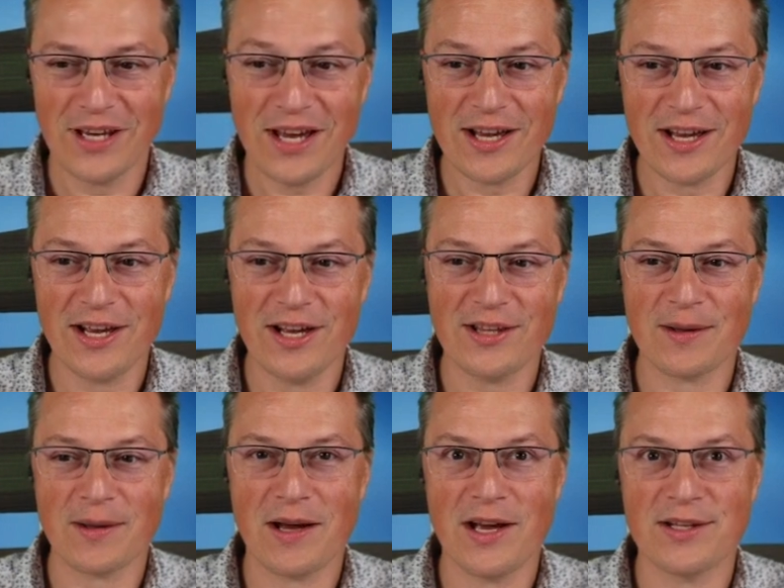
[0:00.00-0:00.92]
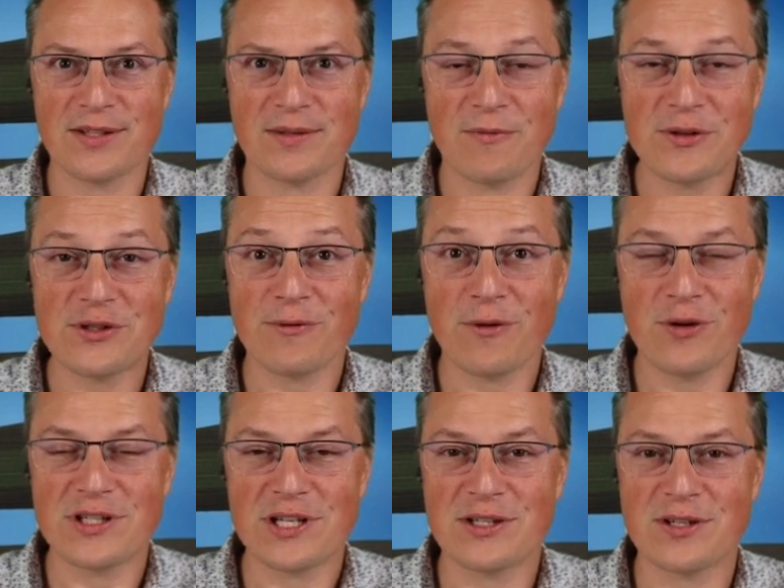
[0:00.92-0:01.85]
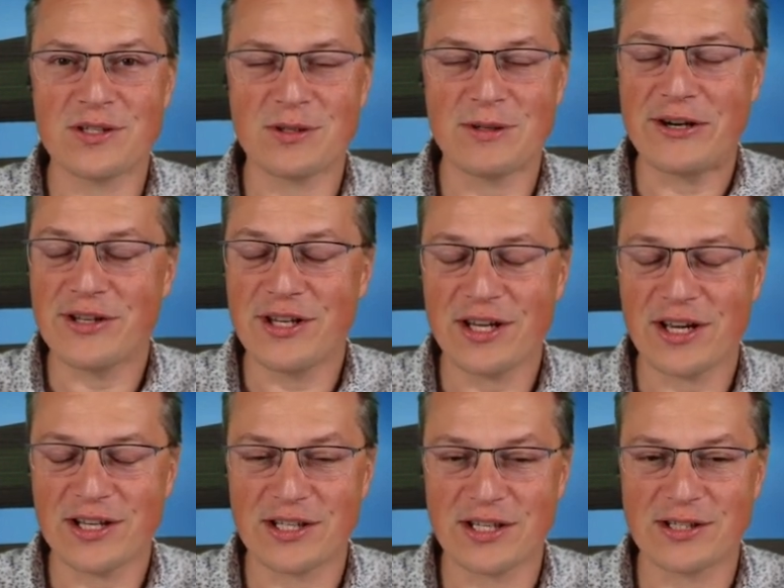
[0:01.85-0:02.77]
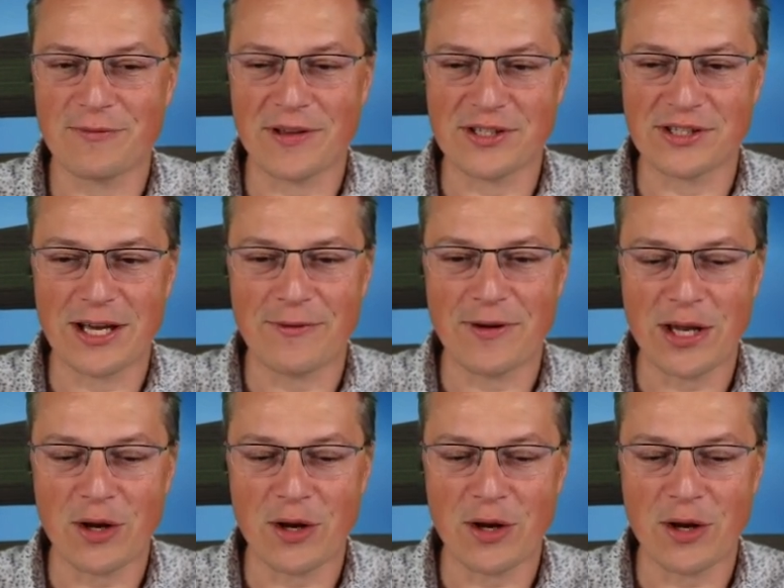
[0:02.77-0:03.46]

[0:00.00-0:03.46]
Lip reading: Yeah, first of all, it's learning. It's fun stuff.